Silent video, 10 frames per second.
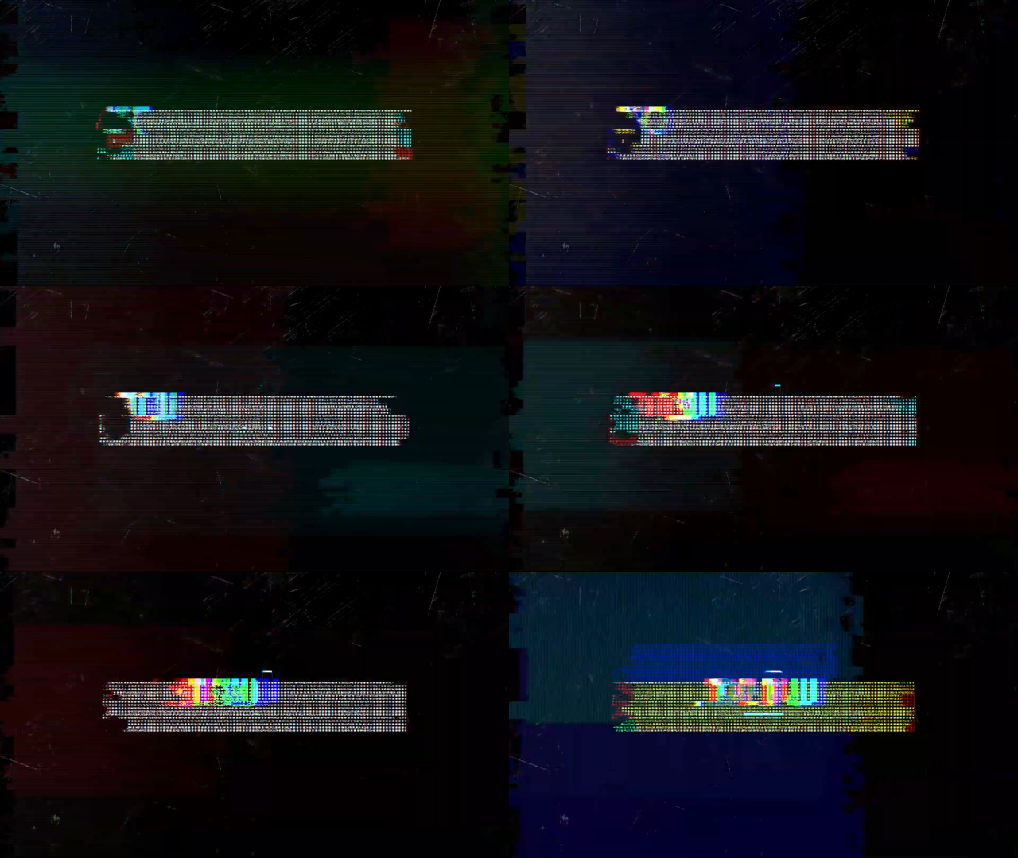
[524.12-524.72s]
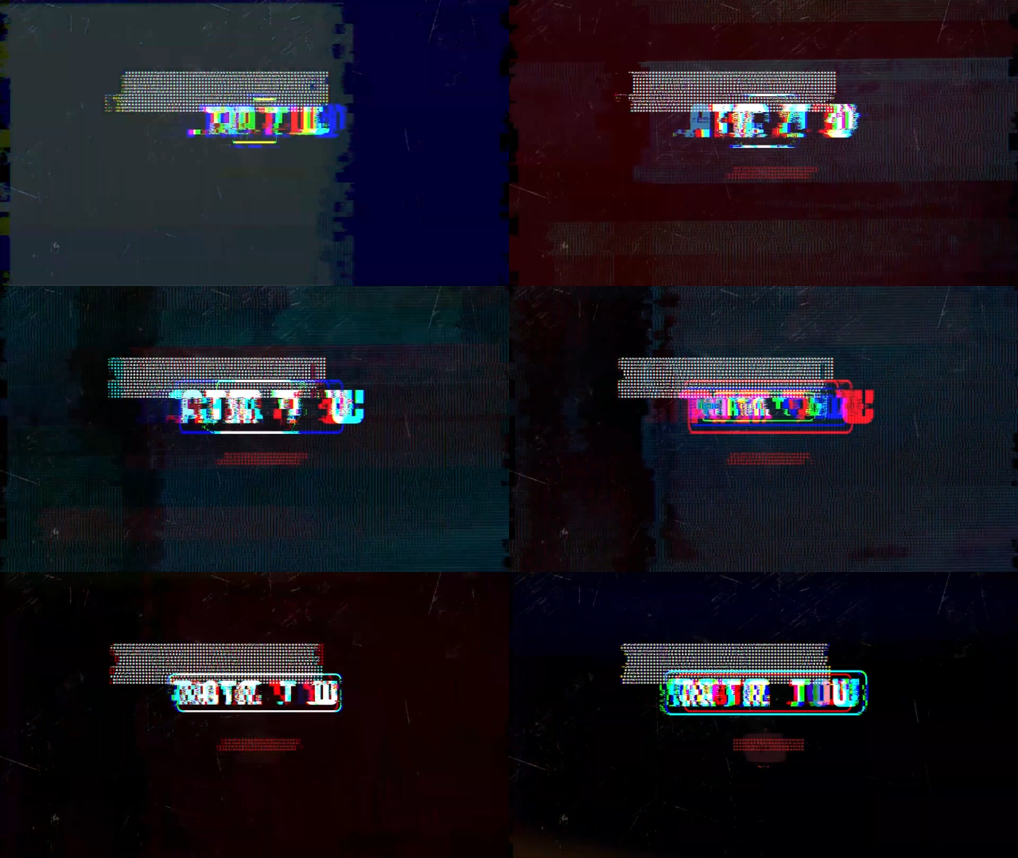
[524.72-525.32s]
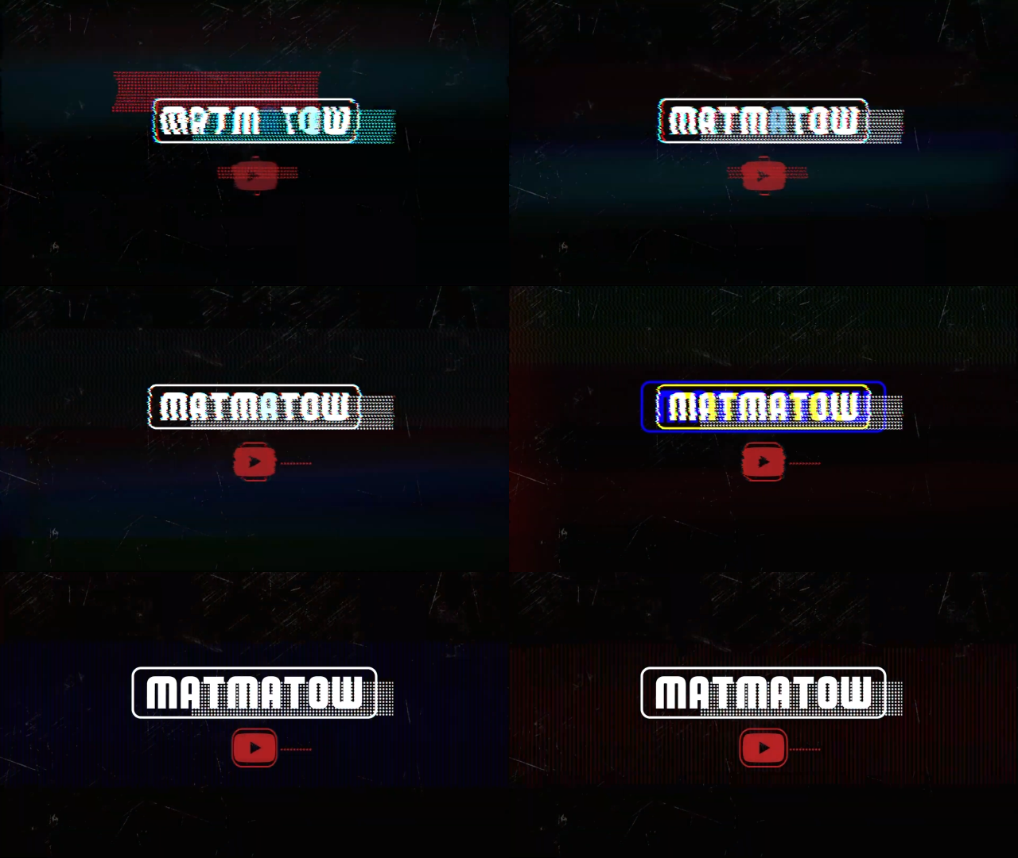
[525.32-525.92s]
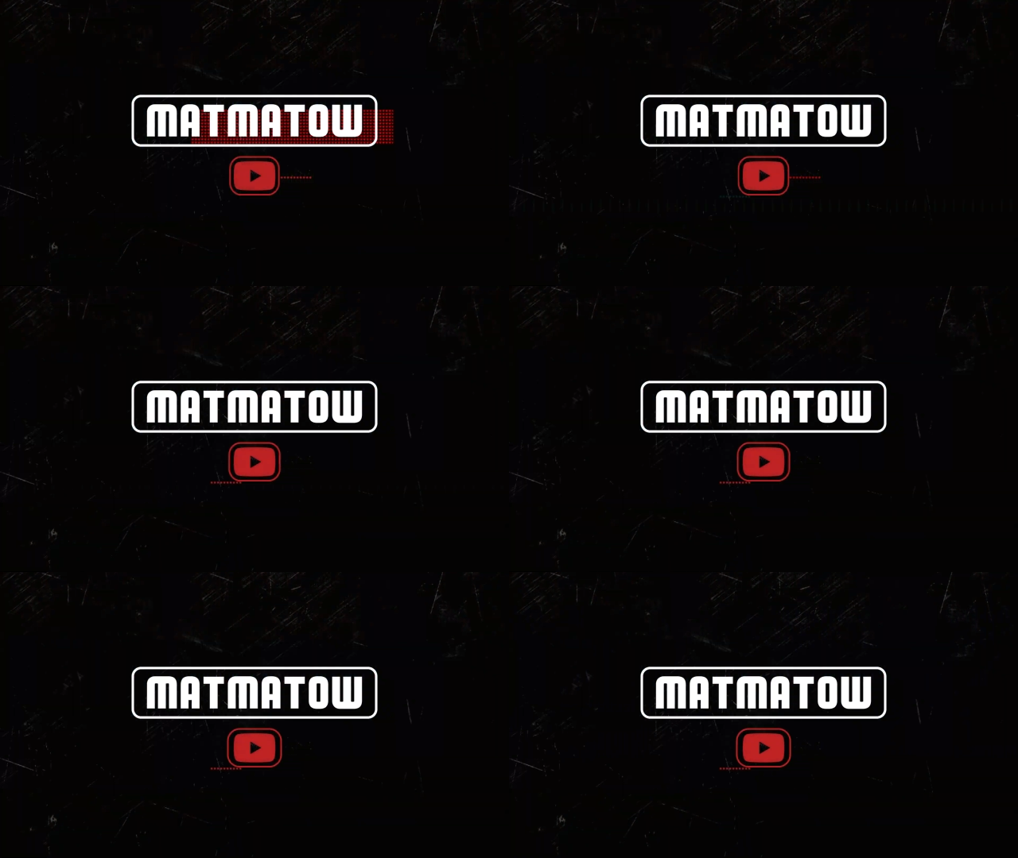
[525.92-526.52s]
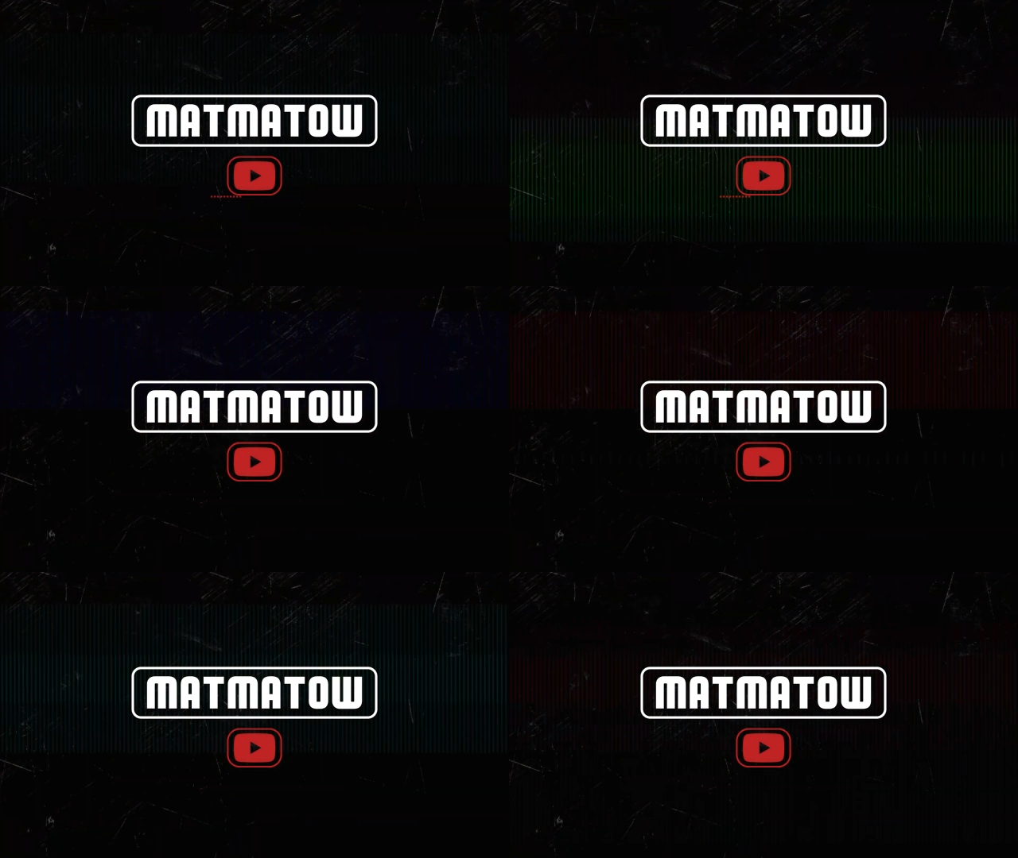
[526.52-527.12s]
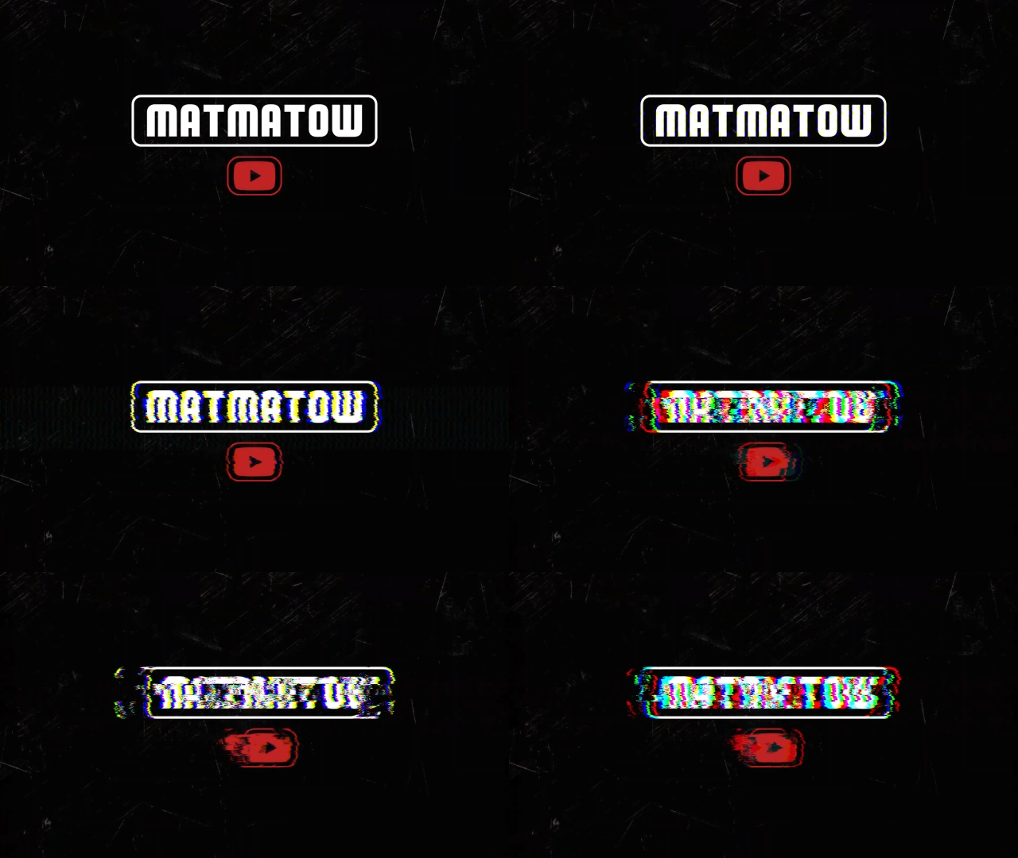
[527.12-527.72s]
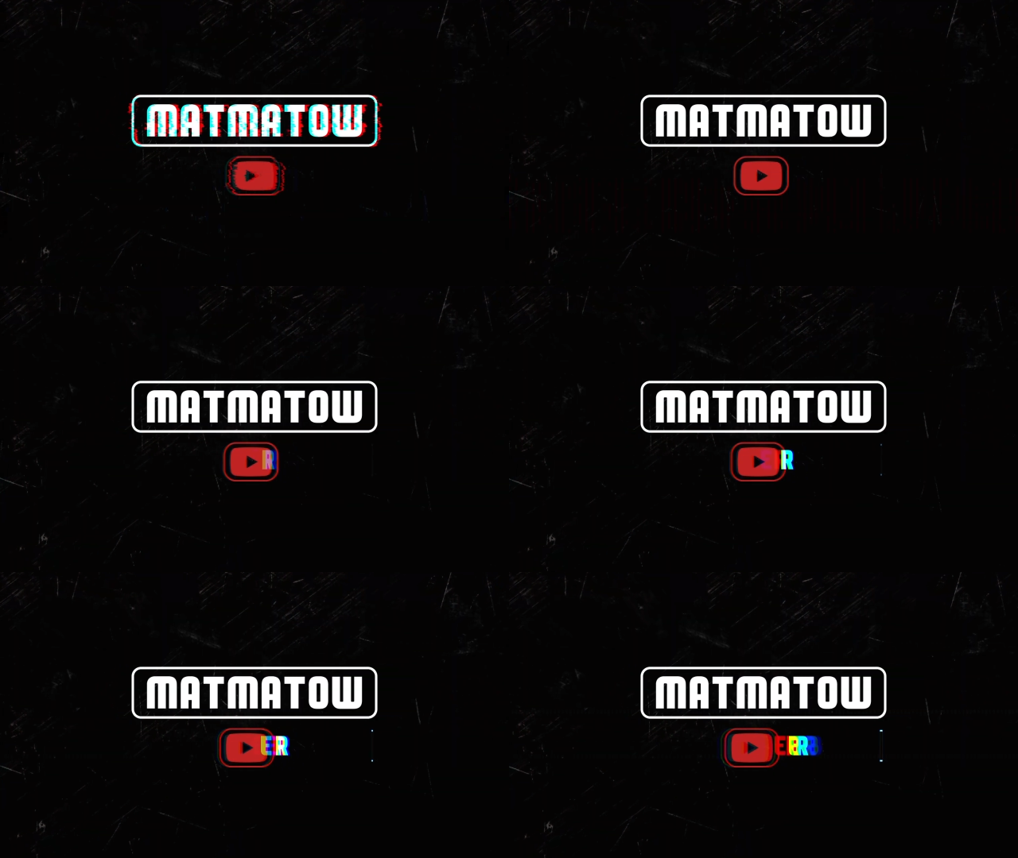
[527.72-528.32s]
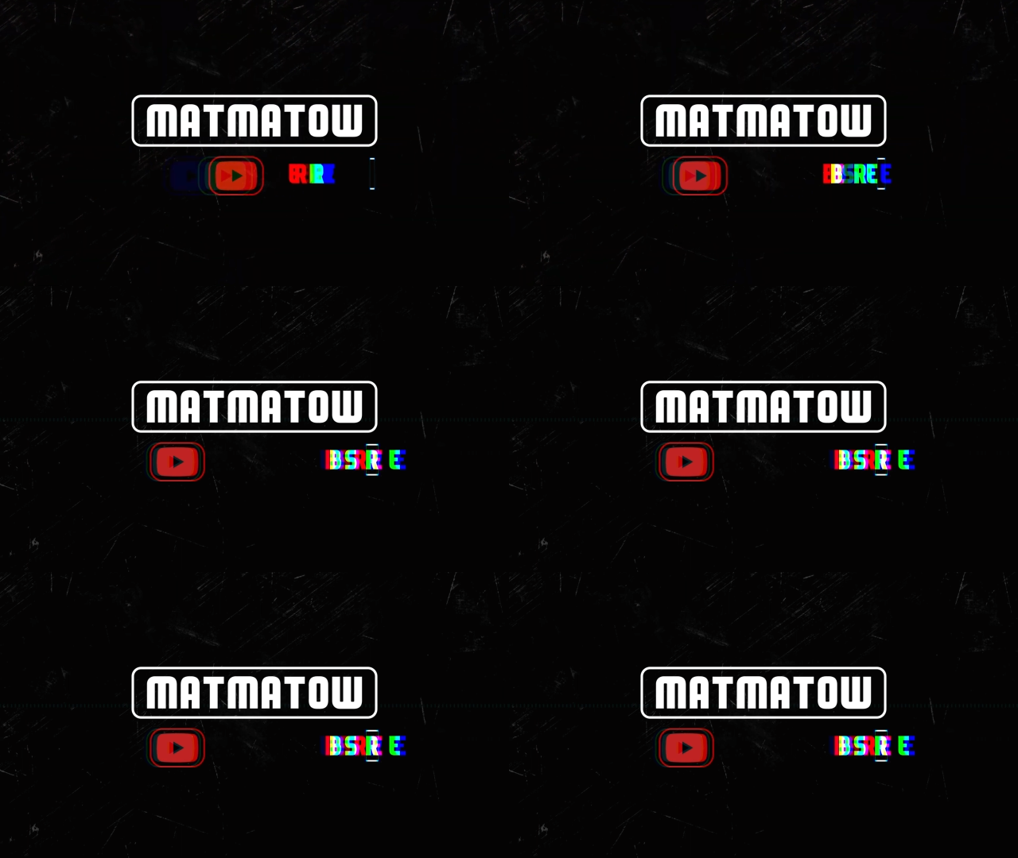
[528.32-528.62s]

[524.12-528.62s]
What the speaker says: (no speaker visible)